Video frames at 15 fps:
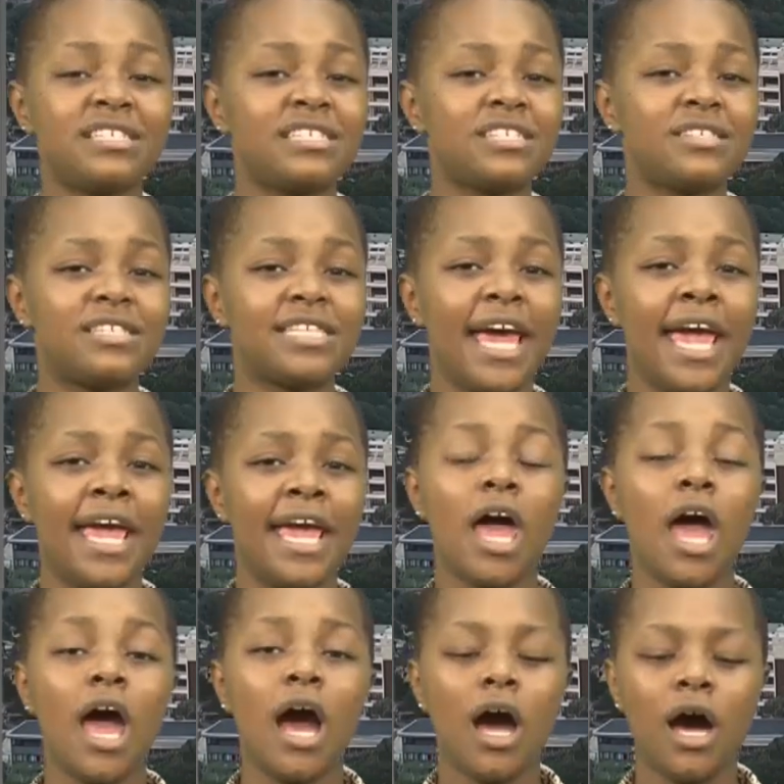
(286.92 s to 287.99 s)
And so saying
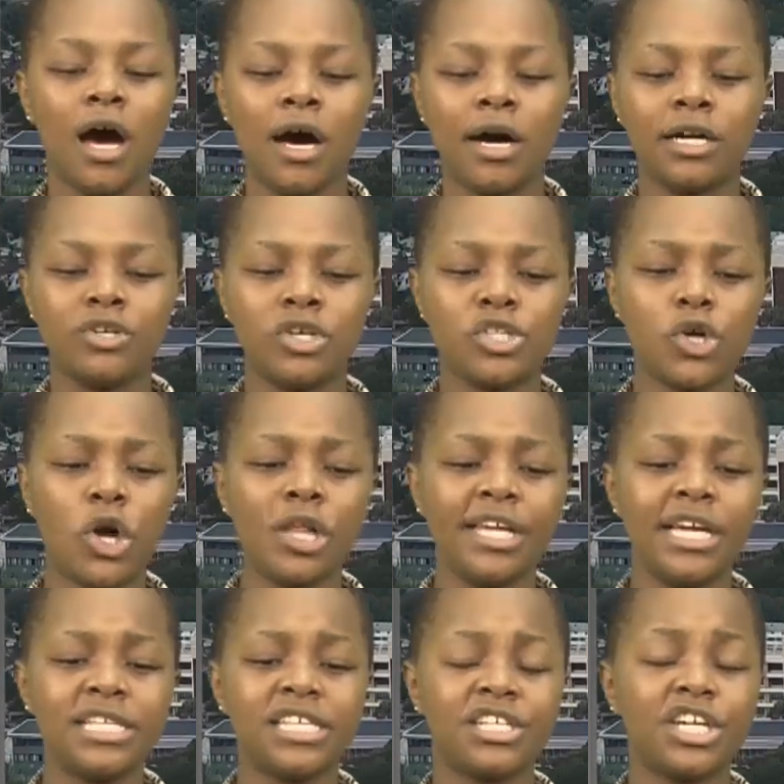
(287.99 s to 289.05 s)
not
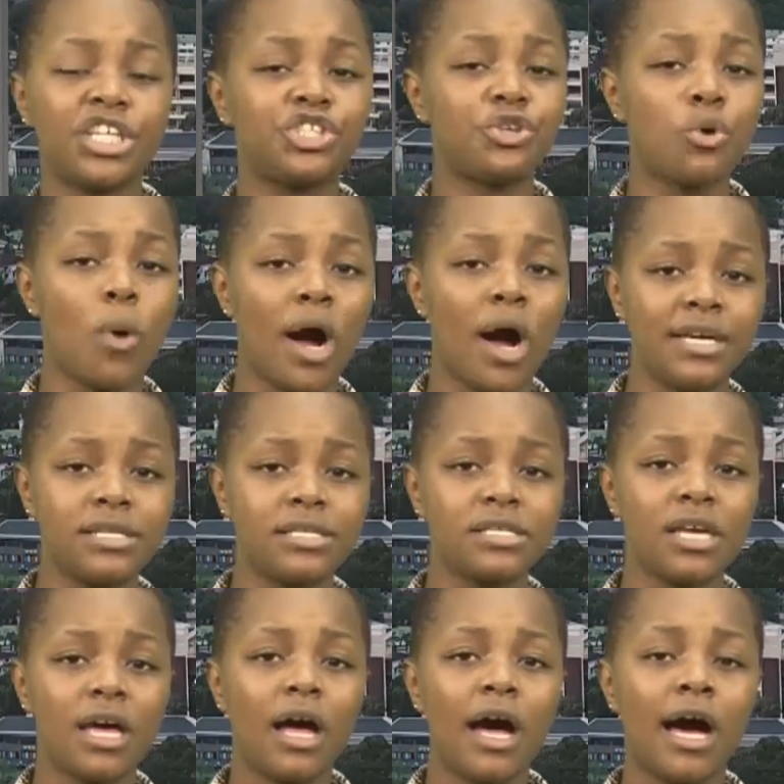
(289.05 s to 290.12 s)
only international wise,
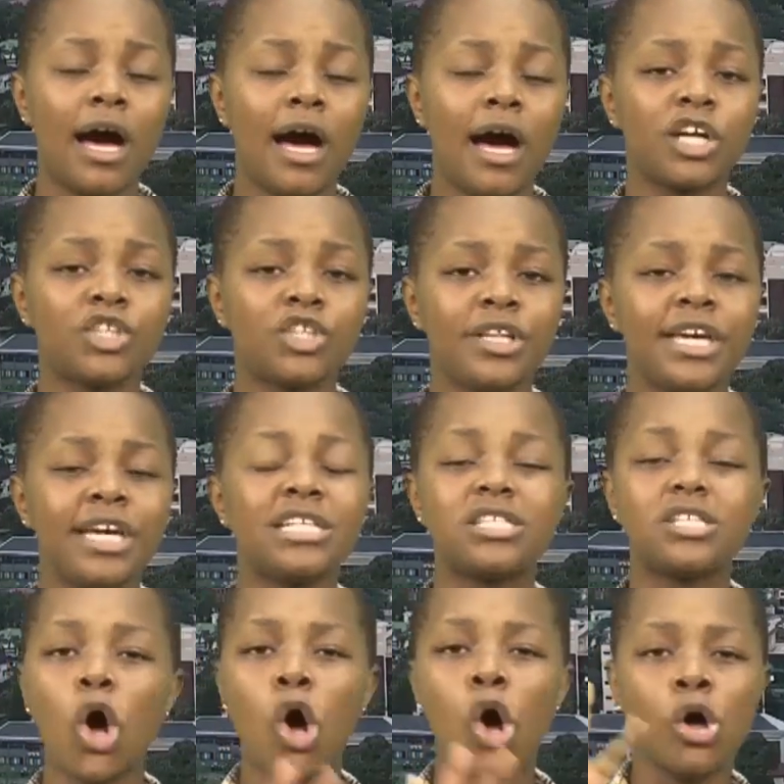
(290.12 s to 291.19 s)
actually
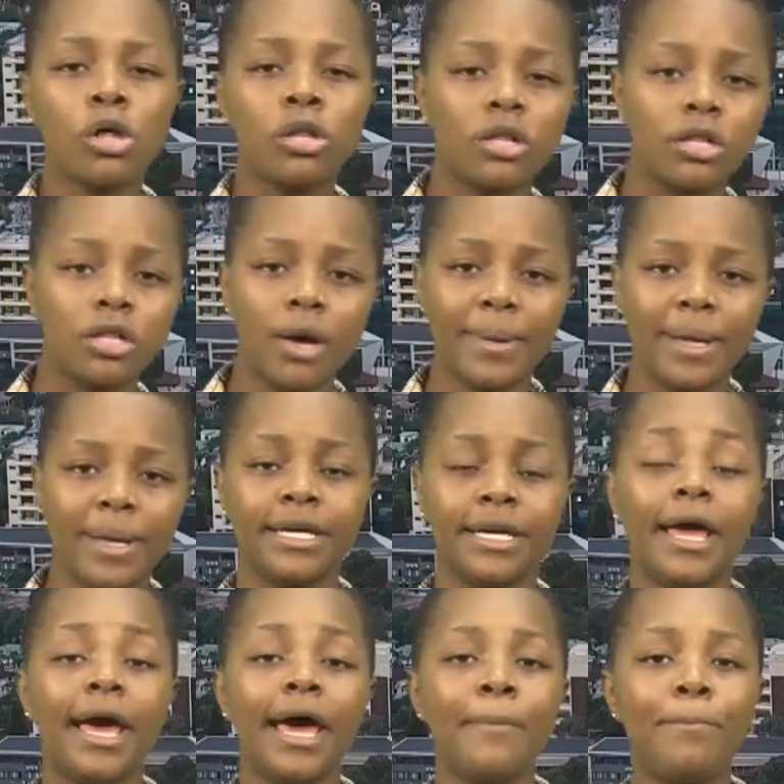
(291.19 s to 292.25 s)
it's all globally.
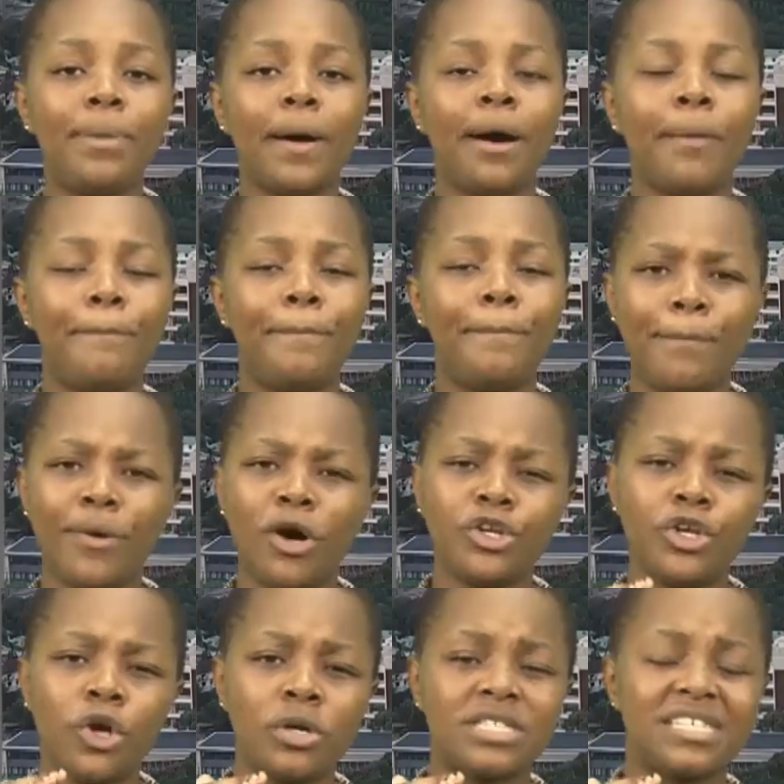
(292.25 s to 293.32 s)
People
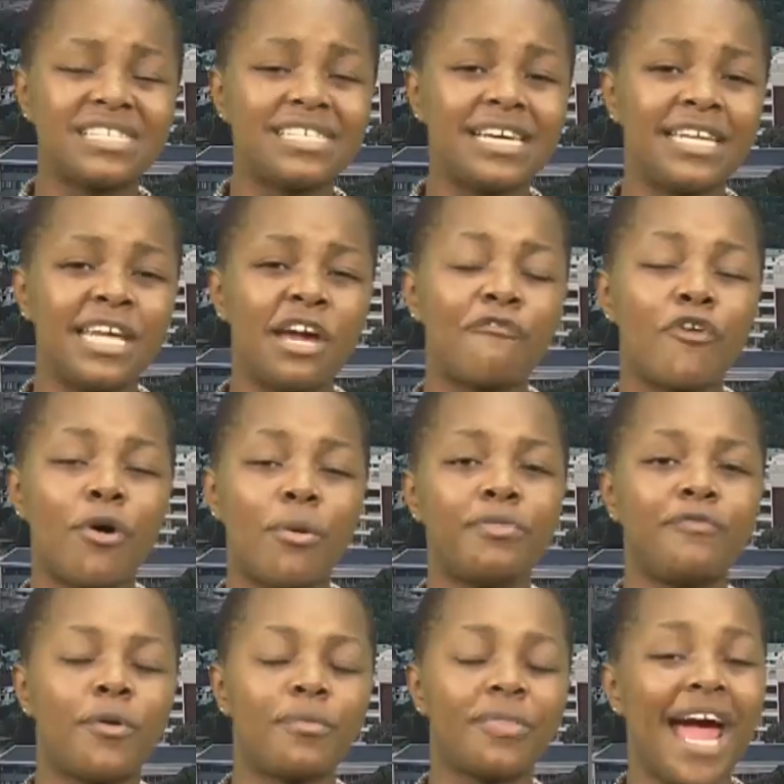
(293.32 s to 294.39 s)
know Tanzania
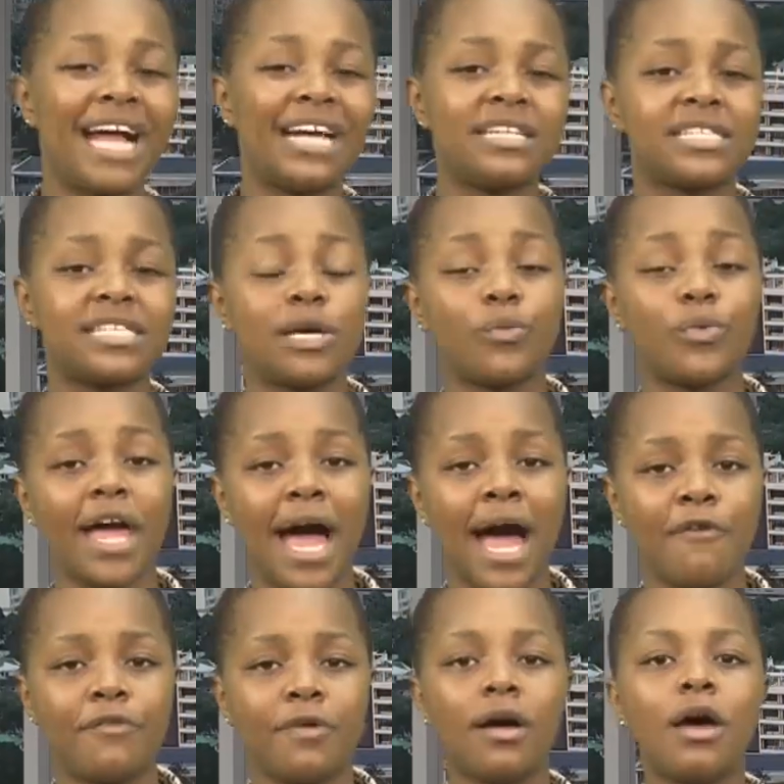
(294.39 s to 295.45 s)
from the artists that we
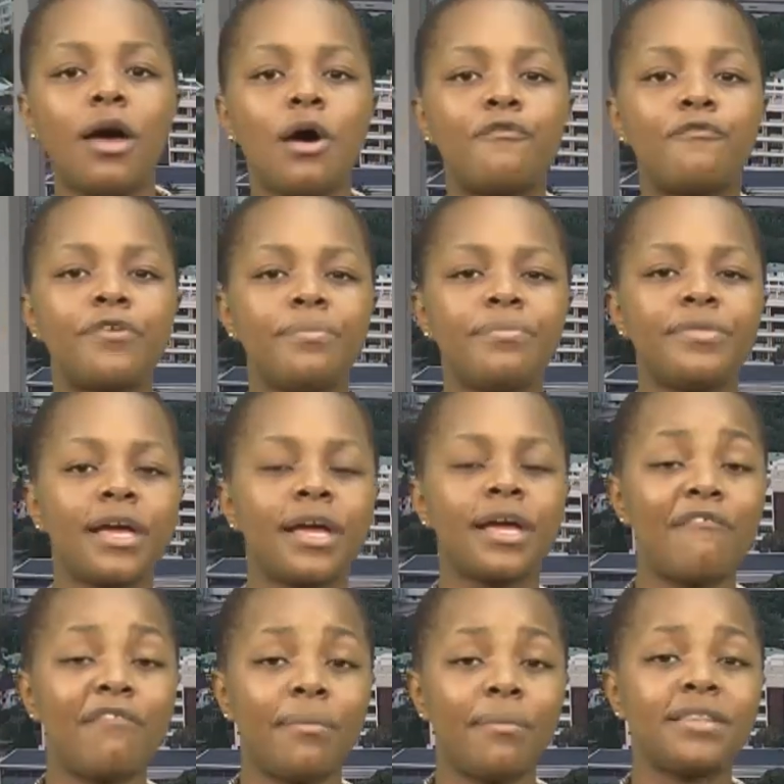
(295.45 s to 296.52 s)
have. from the
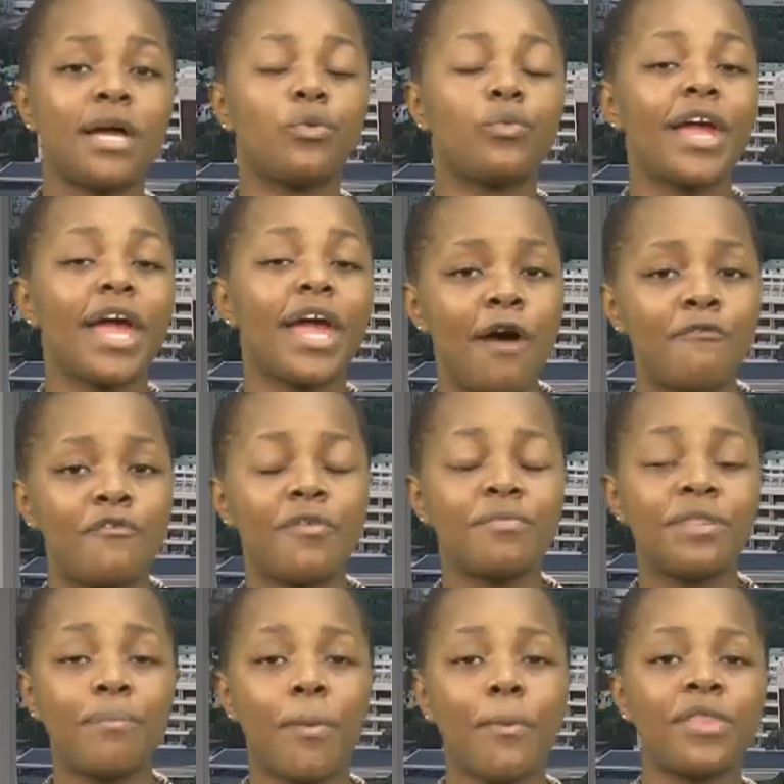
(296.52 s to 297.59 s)
government that we have,
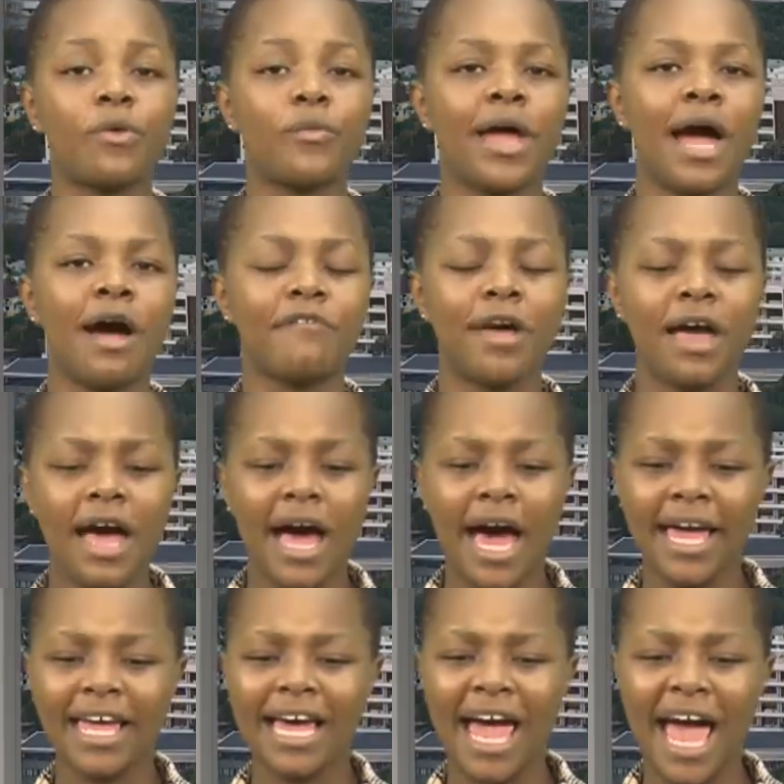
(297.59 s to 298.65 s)
from the people that we have.
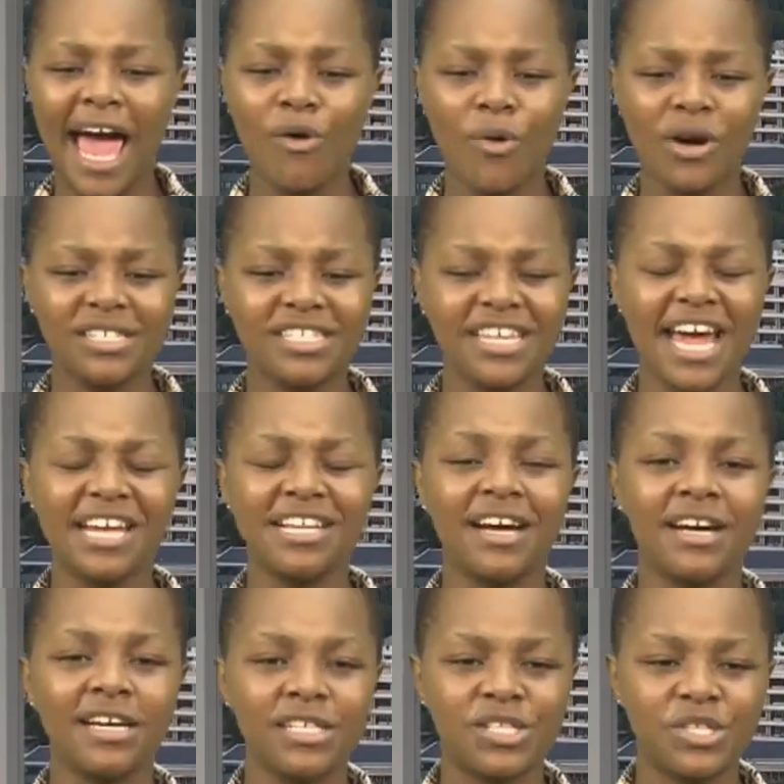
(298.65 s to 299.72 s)
I once had
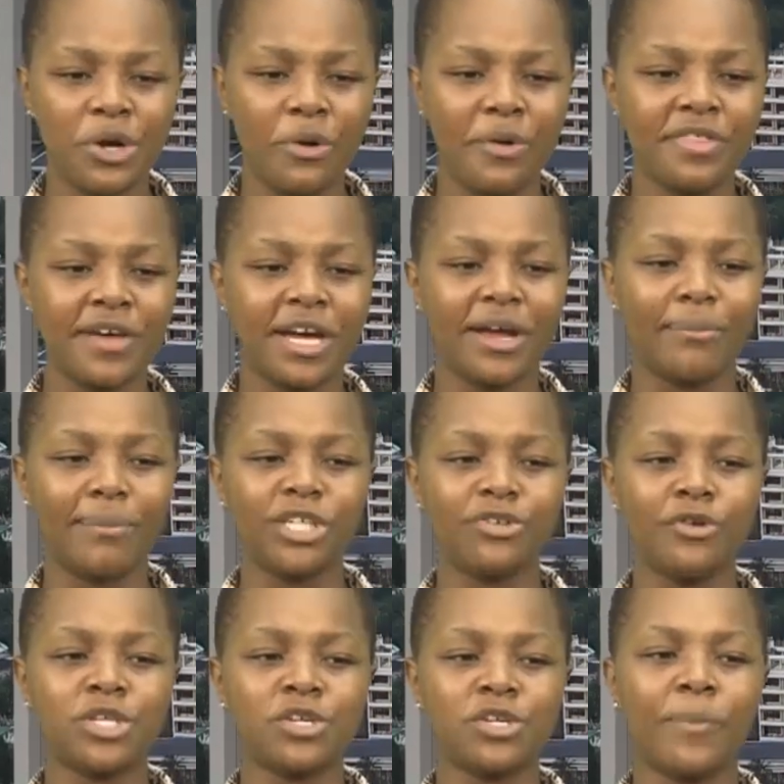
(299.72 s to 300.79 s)
a story that a
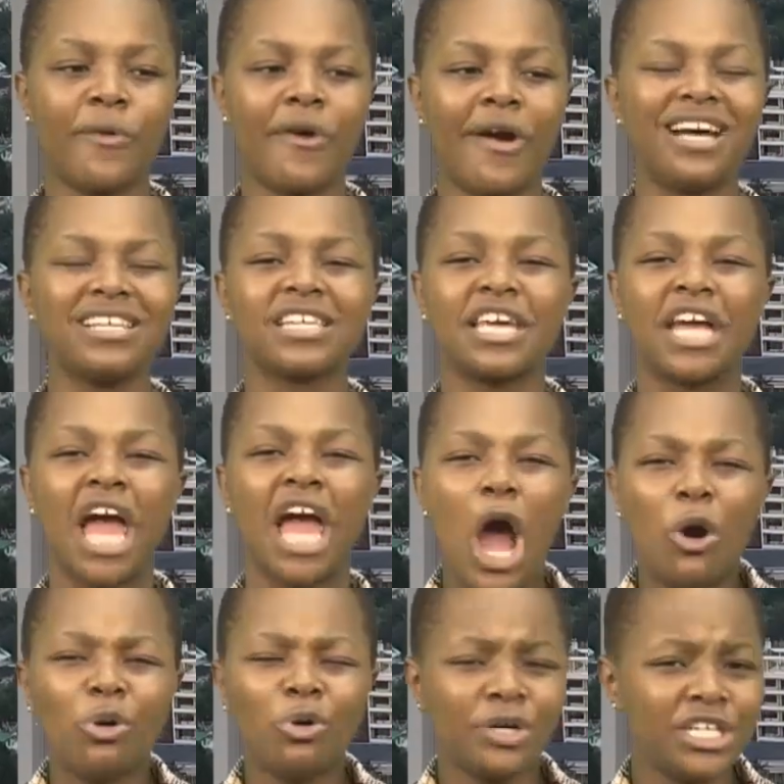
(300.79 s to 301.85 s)
majority of people are asking,
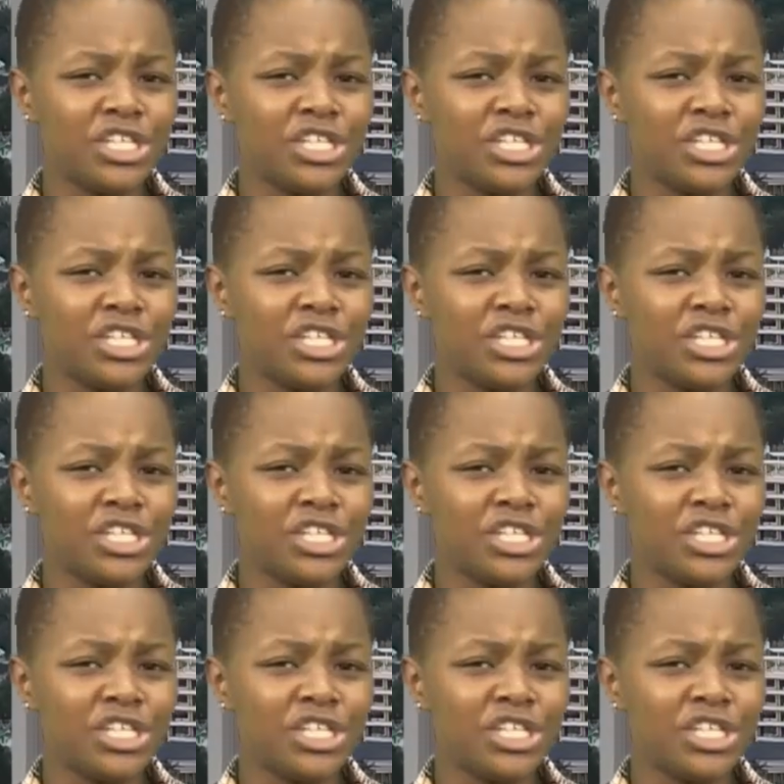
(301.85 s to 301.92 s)
who